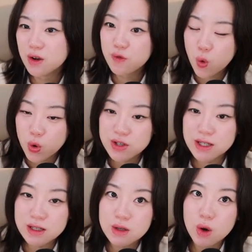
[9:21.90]
Of course,
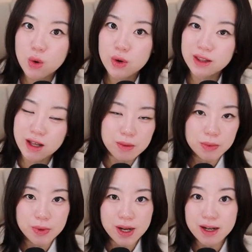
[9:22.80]
I could go
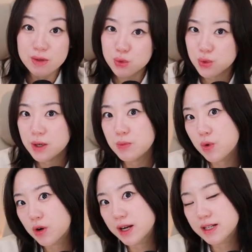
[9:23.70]
elaborate and tweak
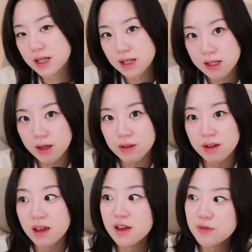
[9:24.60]
more in detail
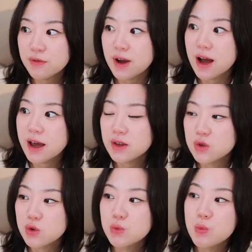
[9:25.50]
if I
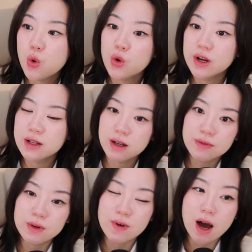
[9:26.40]
knew more in
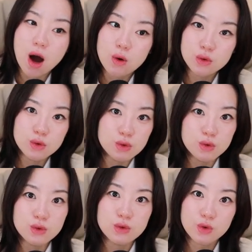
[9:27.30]
depth of how to
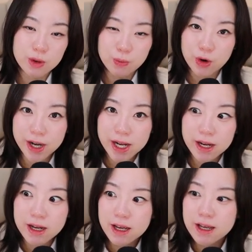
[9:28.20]
do script writing.
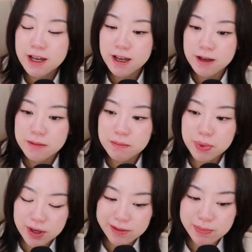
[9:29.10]

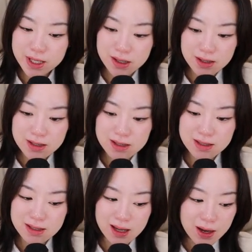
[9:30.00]
But
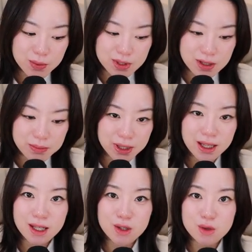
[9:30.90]
because I was
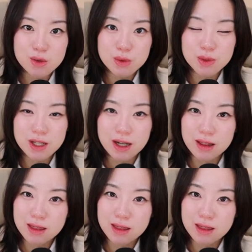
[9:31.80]
completely new to it, I